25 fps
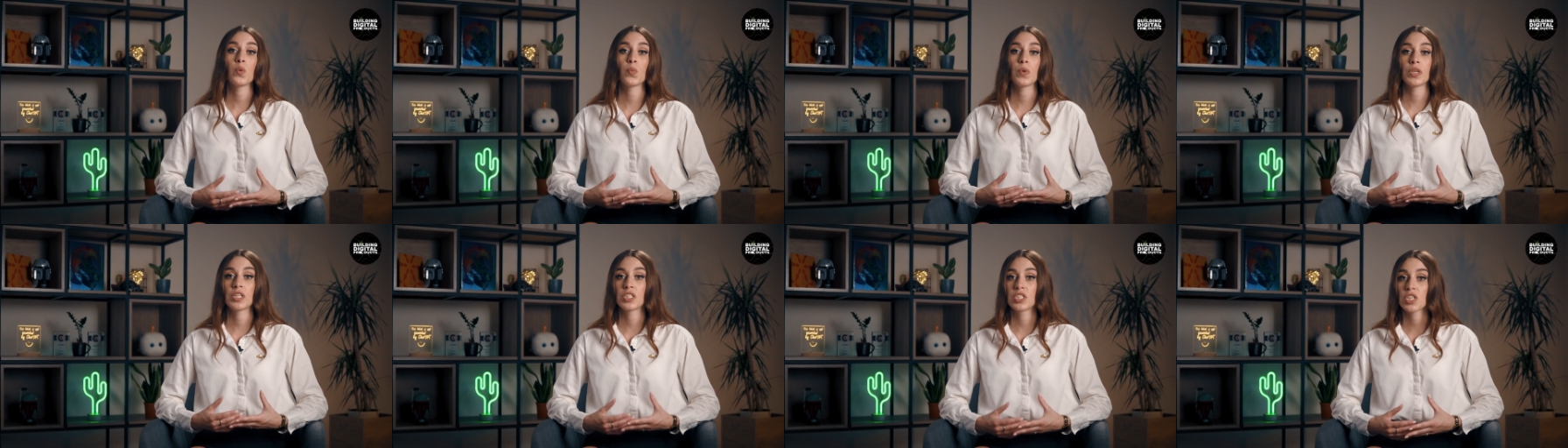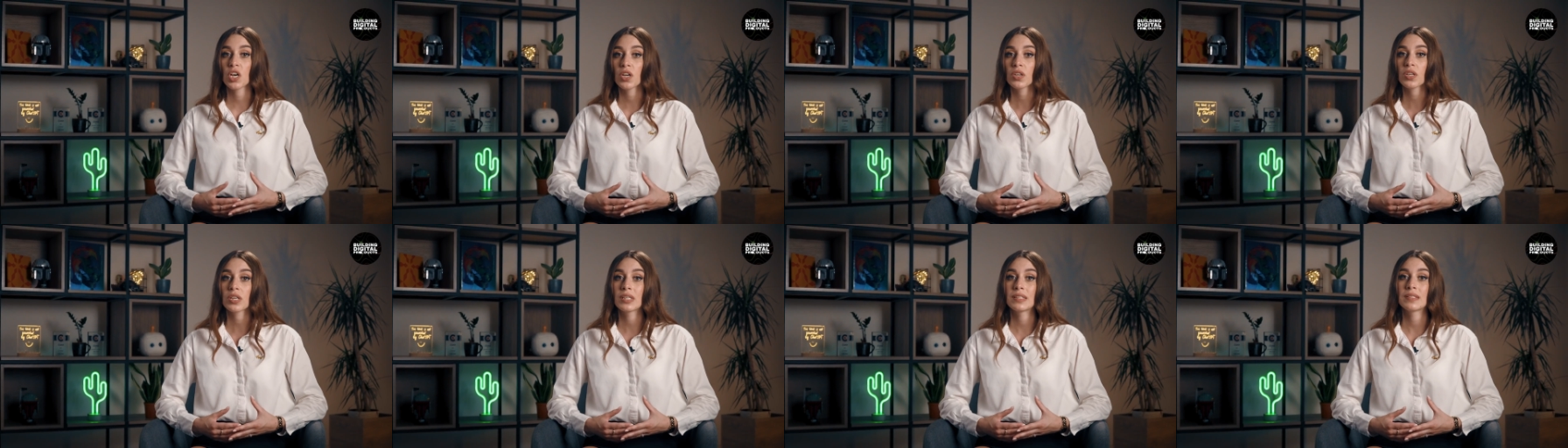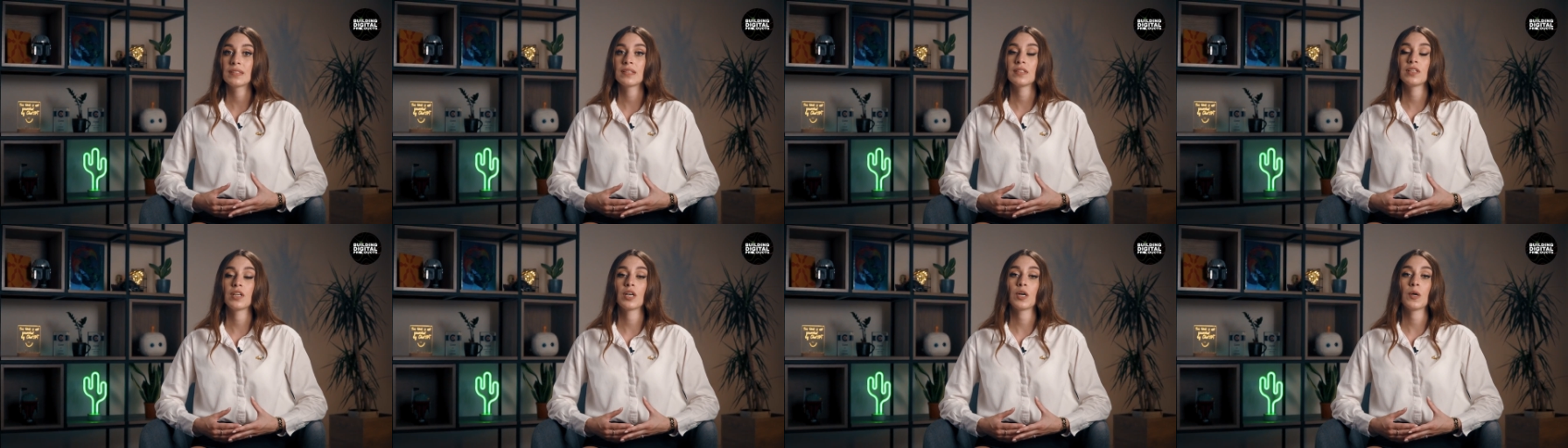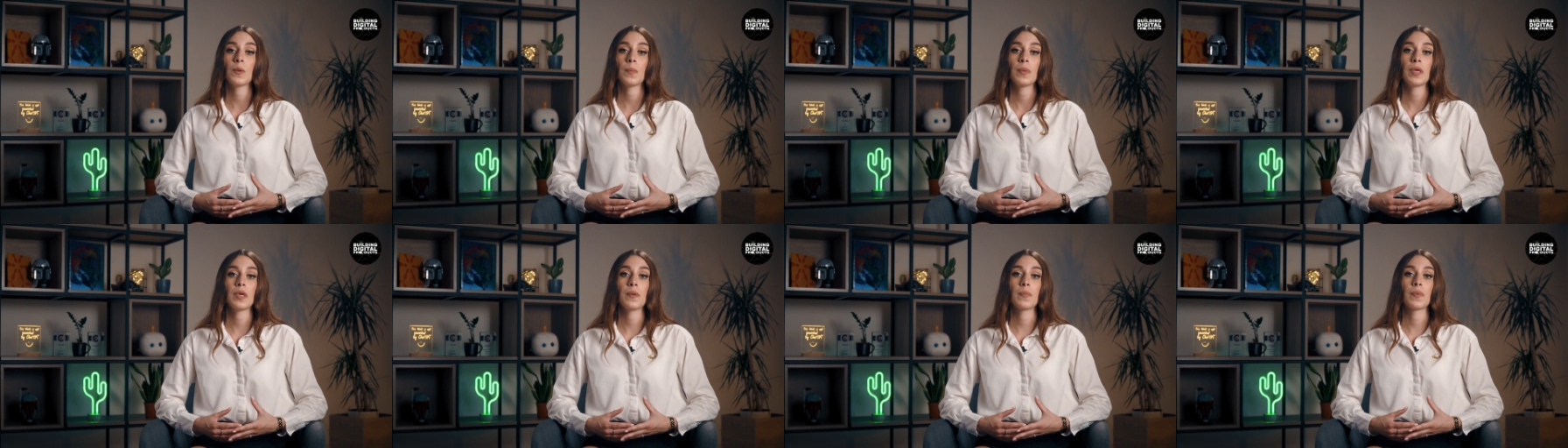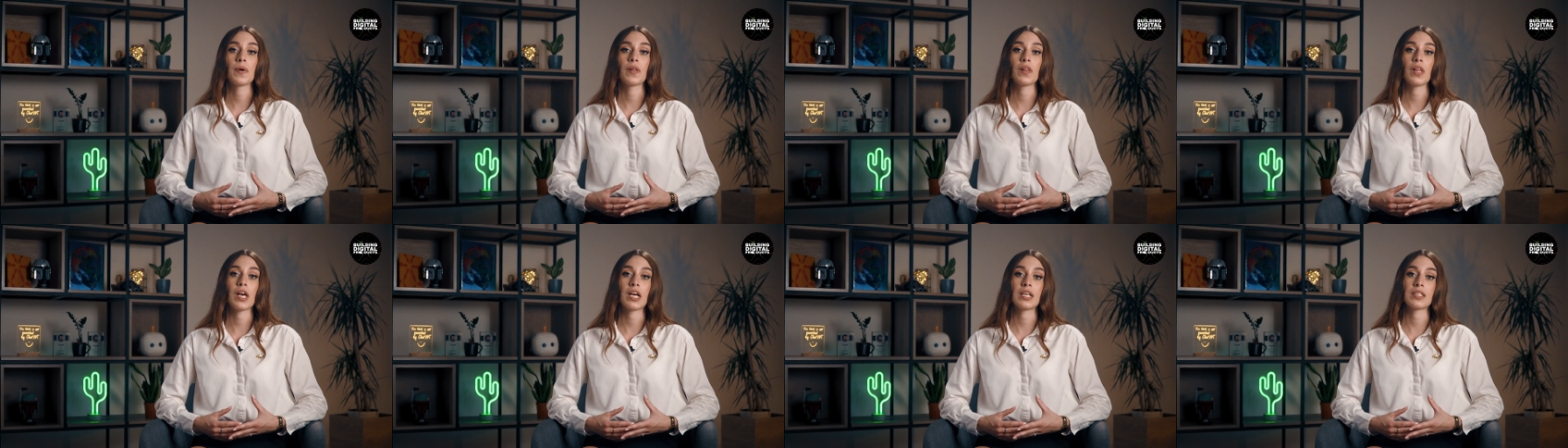we don't consider
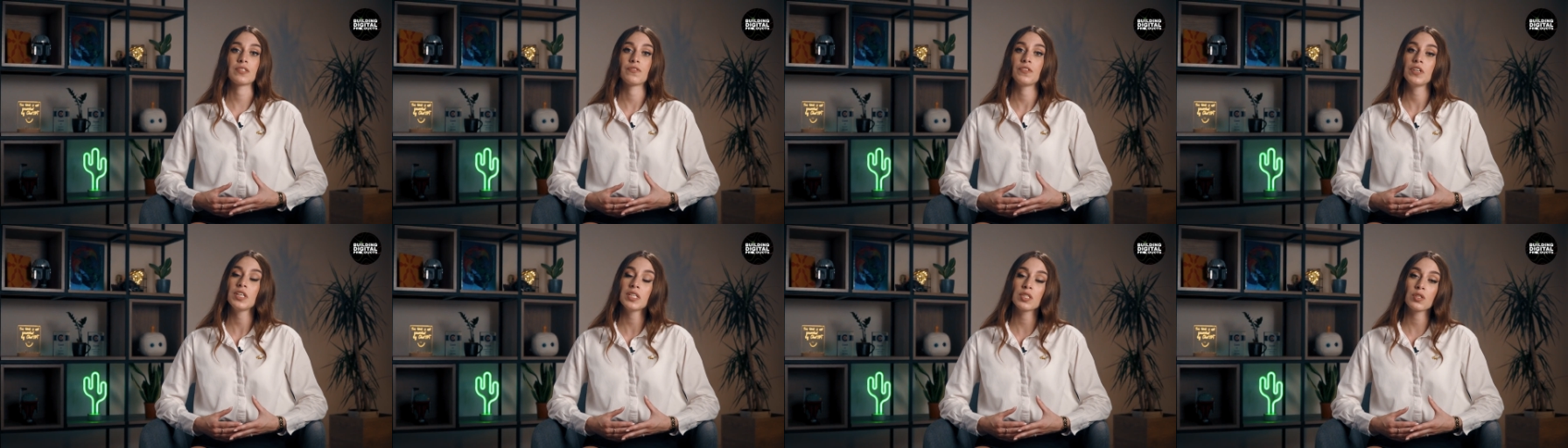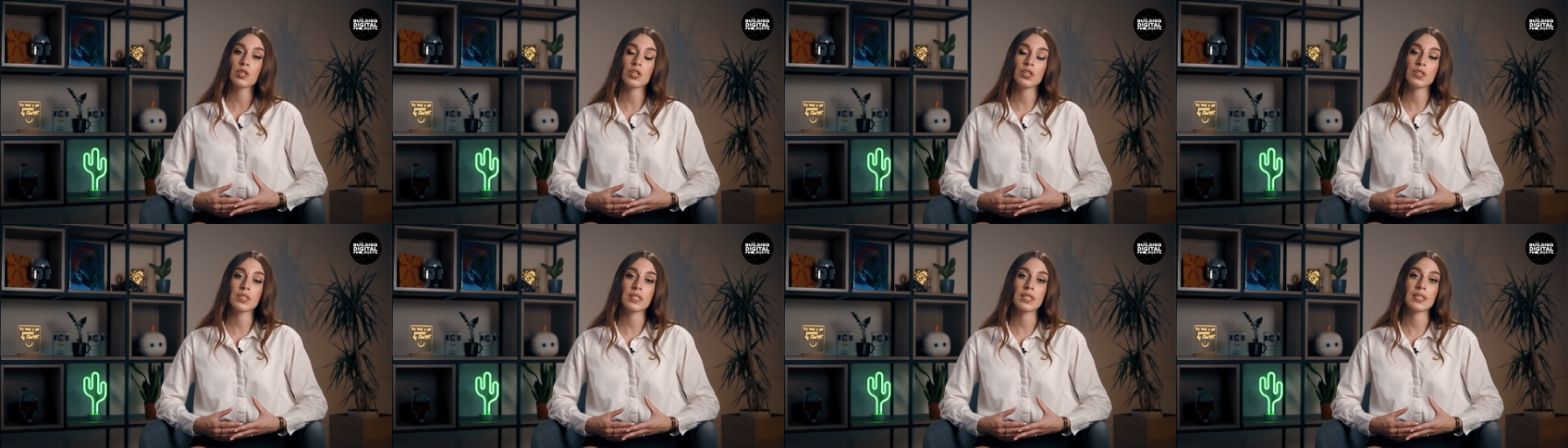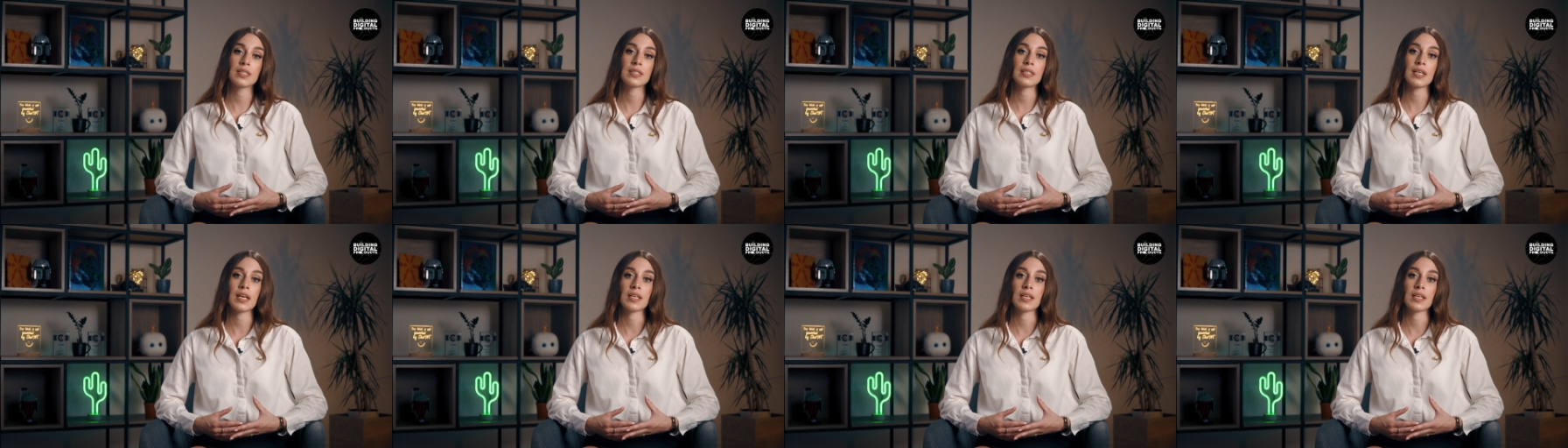people as resources,